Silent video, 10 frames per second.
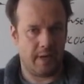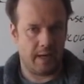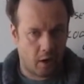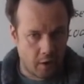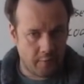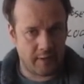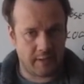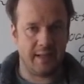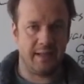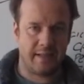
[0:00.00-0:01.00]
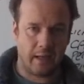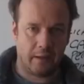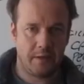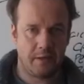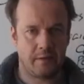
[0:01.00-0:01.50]
be artificially
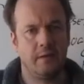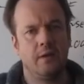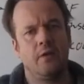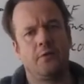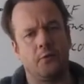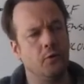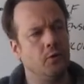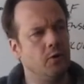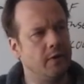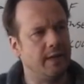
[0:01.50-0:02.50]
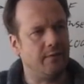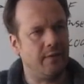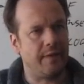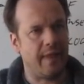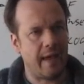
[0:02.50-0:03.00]
intelligent through
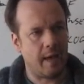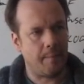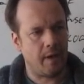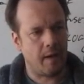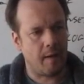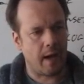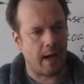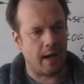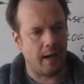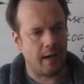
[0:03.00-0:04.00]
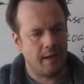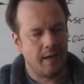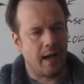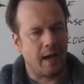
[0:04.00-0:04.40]
giving them a